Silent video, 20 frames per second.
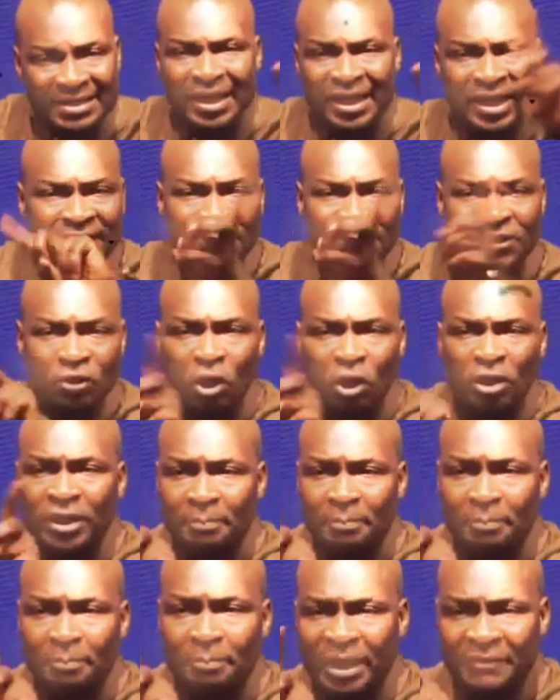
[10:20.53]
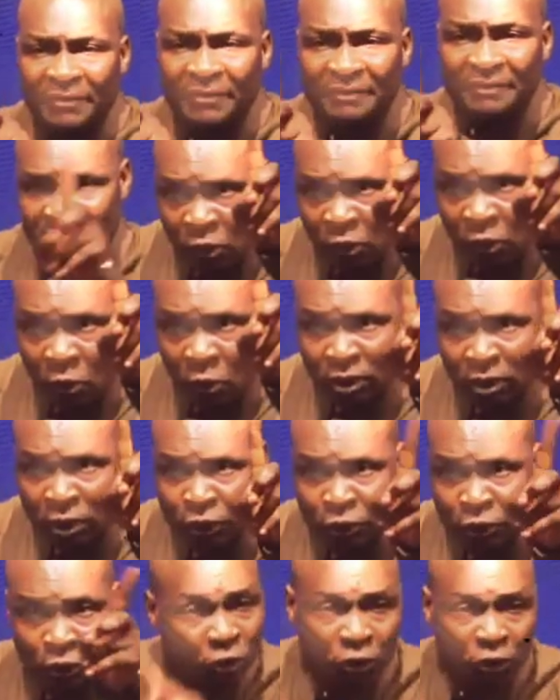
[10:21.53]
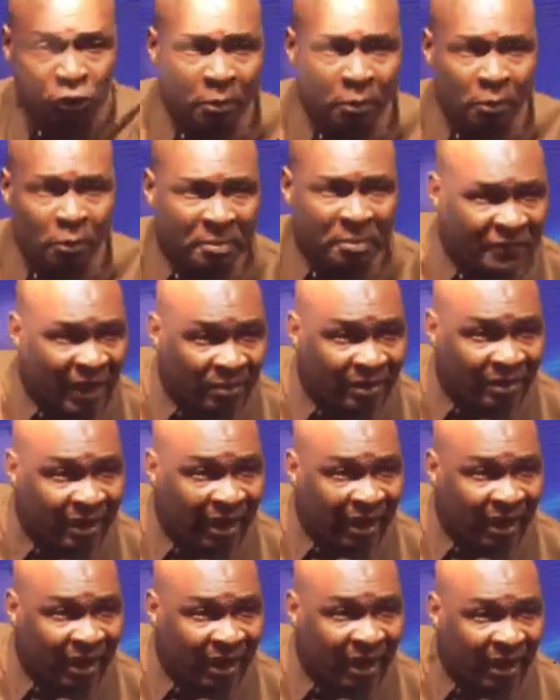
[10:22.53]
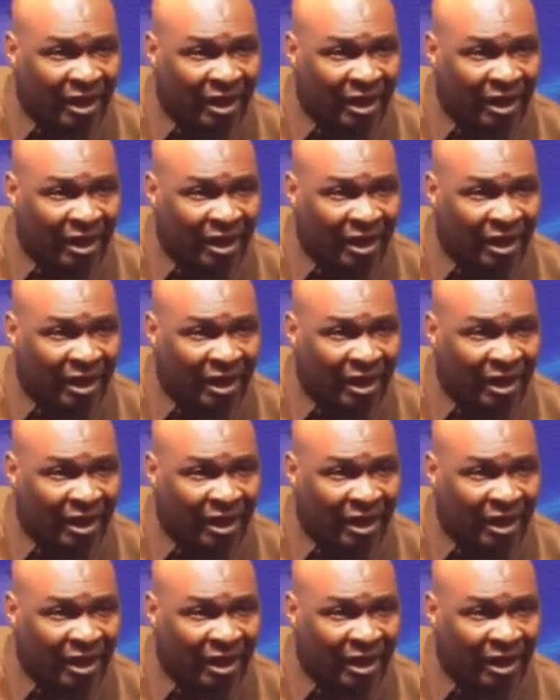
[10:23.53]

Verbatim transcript: is not the believer's zone. You should not be found there.